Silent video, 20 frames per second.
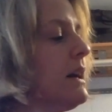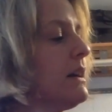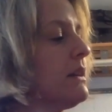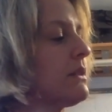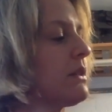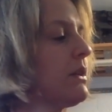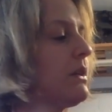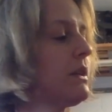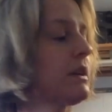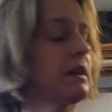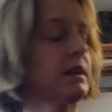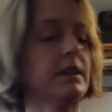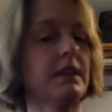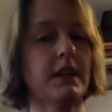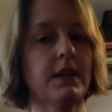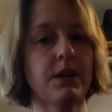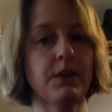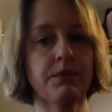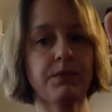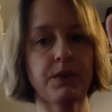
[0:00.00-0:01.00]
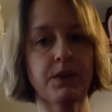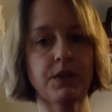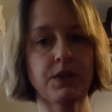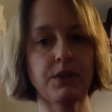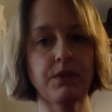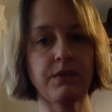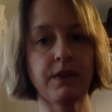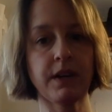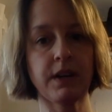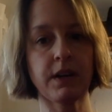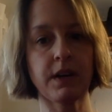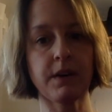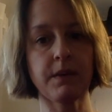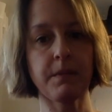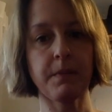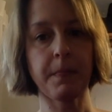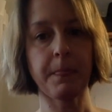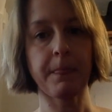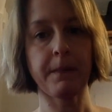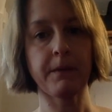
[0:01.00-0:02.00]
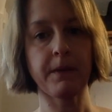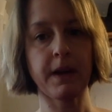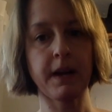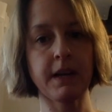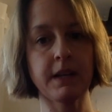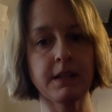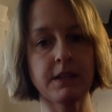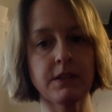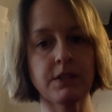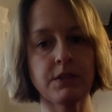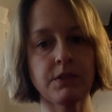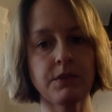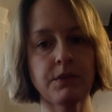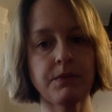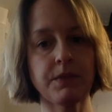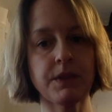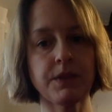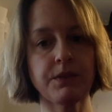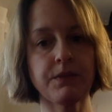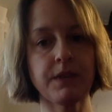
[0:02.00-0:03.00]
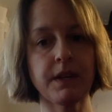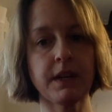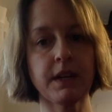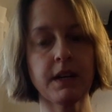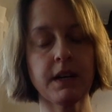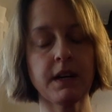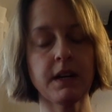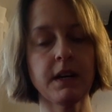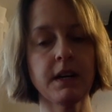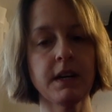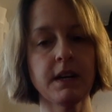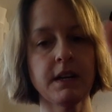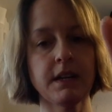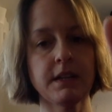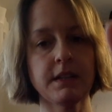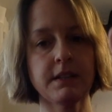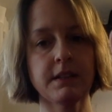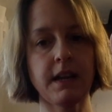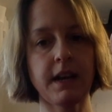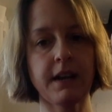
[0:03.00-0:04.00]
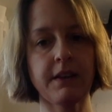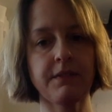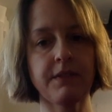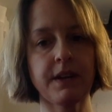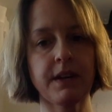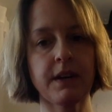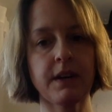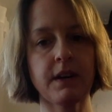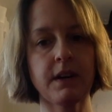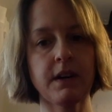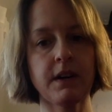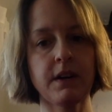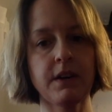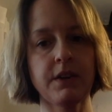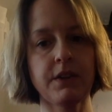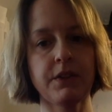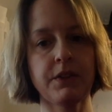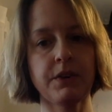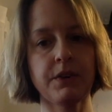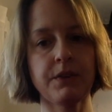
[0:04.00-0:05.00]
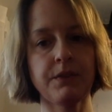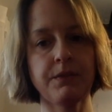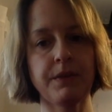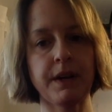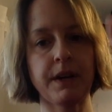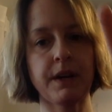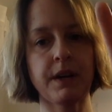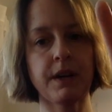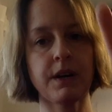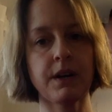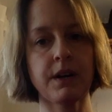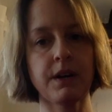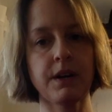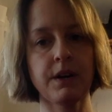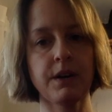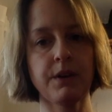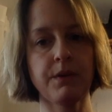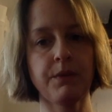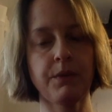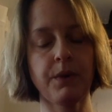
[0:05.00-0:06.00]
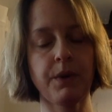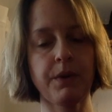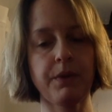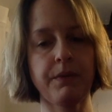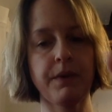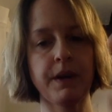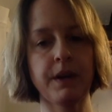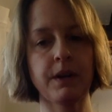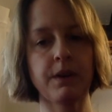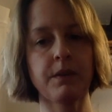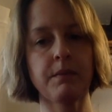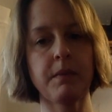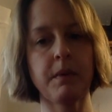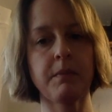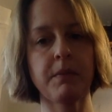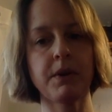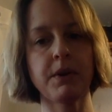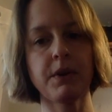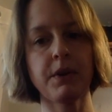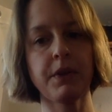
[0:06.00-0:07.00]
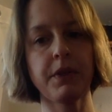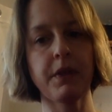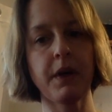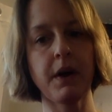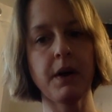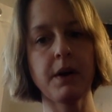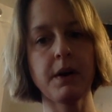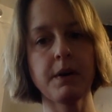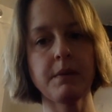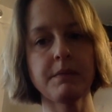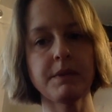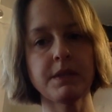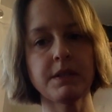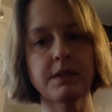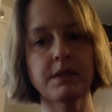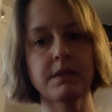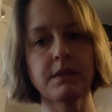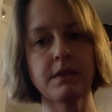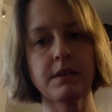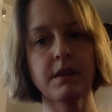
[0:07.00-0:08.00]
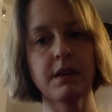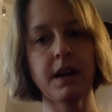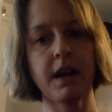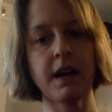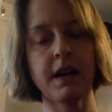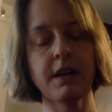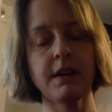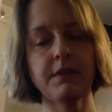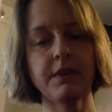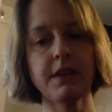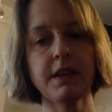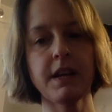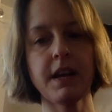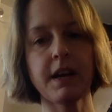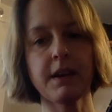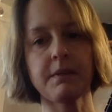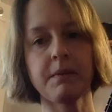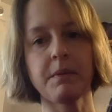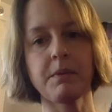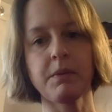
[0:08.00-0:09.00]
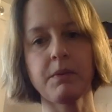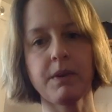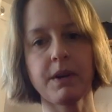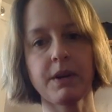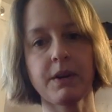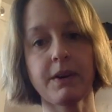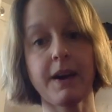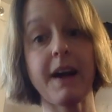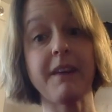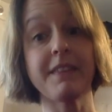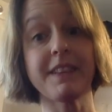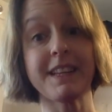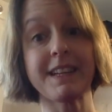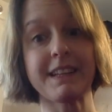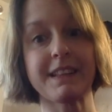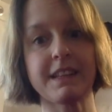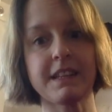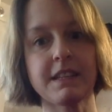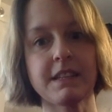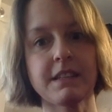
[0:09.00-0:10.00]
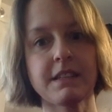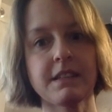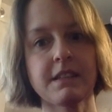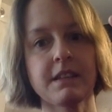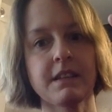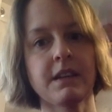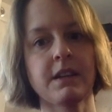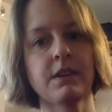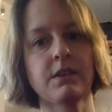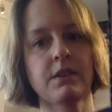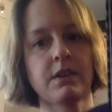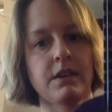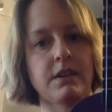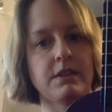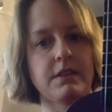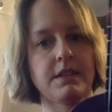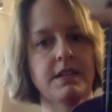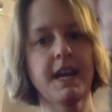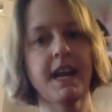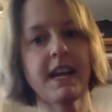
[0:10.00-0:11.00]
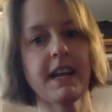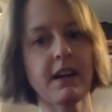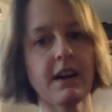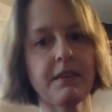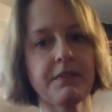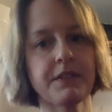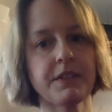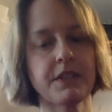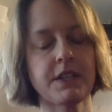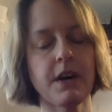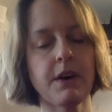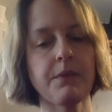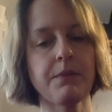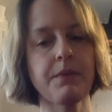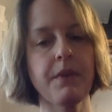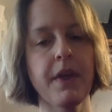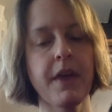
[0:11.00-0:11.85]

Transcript: So you're going to take your first finger, okay? This is your first finger, second finger, third finger, fourth finger. Remember, your thumb is kind of on the neck. Remember, you want to grab it like this, like you're going to take it off the shelf.